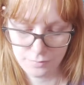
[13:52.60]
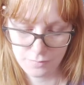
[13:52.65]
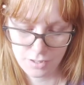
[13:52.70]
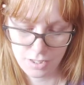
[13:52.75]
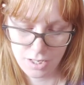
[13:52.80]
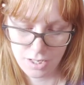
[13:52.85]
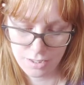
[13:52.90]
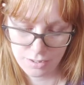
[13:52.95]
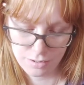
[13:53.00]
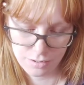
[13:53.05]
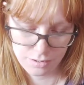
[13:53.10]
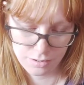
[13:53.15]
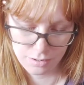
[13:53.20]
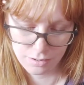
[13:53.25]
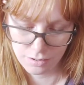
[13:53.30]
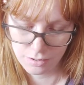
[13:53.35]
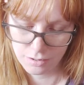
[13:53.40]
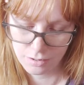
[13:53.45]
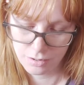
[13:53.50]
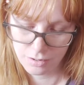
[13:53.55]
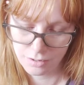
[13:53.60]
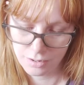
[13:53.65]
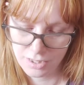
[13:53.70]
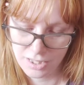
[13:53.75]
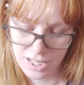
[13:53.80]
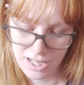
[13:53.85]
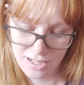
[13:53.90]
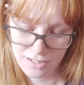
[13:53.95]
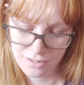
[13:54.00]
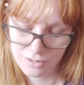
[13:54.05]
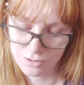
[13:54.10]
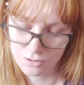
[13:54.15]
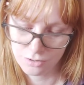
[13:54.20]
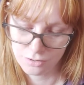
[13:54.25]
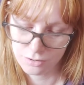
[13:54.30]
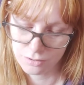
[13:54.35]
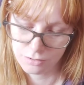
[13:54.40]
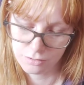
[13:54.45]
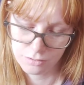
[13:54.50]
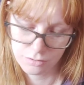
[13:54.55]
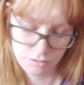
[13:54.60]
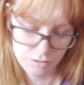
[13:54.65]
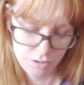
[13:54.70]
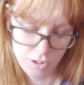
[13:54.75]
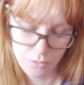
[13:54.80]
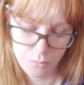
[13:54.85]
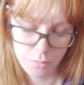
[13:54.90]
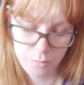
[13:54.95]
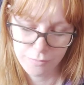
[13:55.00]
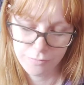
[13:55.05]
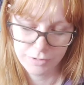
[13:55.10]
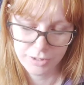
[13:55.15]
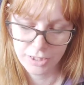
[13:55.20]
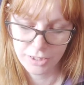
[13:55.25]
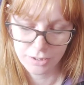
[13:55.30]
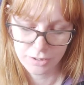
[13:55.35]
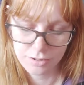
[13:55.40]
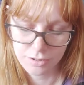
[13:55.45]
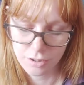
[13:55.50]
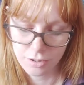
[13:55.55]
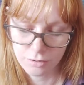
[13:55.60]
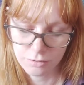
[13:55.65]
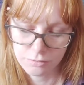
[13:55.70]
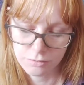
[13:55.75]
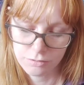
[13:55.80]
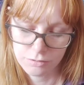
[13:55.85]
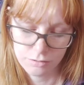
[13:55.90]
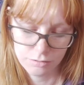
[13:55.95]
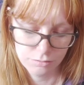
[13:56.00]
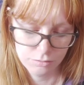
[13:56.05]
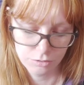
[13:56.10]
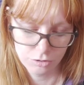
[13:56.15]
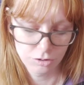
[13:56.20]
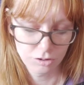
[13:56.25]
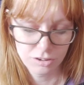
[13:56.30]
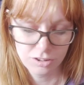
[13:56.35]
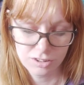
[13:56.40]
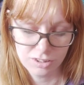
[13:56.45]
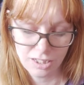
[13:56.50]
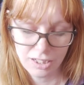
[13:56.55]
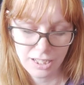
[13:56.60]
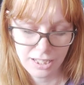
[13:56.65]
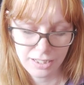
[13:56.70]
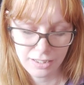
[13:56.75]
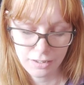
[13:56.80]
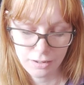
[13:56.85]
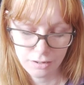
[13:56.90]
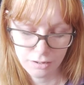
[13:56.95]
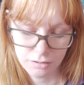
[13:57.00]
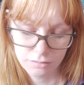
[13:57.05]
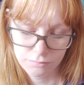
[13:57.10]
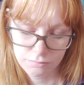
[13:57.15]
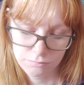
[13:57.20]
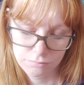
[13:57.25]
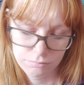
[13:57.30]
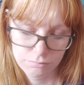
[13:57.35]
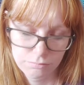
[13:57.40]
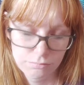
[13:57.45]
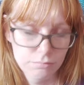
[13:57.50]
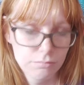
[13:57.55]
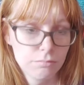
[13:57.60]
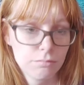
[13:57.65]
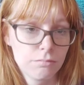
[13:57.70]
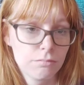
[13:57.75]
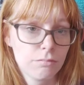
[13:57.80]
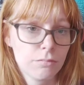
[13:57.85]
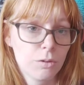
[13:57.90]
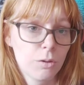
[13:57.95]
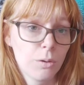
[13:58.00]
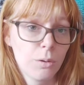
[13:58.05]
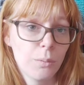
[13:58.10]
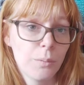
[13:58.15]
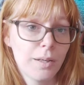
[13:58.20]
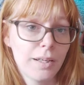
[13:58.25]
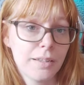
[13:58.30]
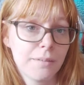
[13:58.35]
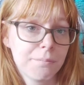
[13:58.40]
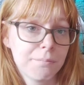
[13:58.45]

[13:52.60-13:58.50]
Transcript: and they are just toe up vanilla socks, just because I like the colourway,